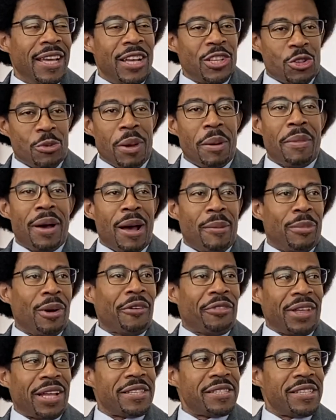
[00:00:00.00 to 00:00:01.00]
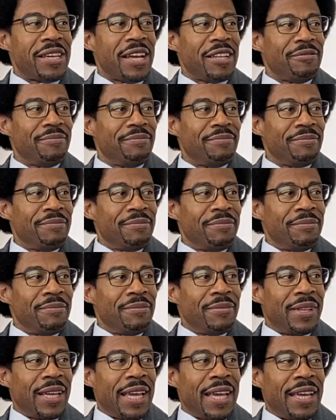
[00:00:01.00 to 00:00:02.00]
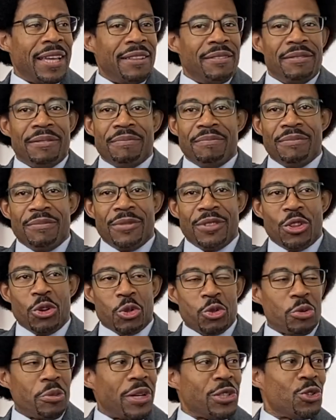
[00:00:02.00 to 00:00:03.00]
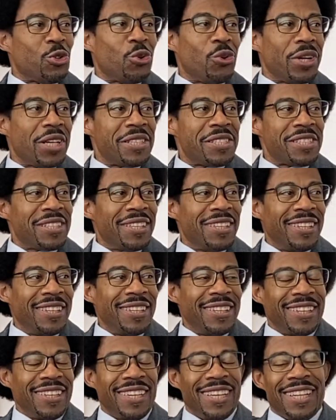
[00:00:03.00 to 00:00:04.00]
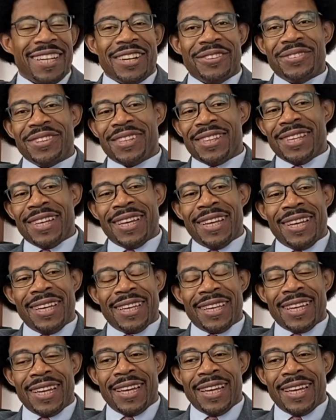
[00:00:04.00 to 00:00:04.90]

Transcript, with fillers: So my mom bought that set, right, okay. and those were my toys and everything.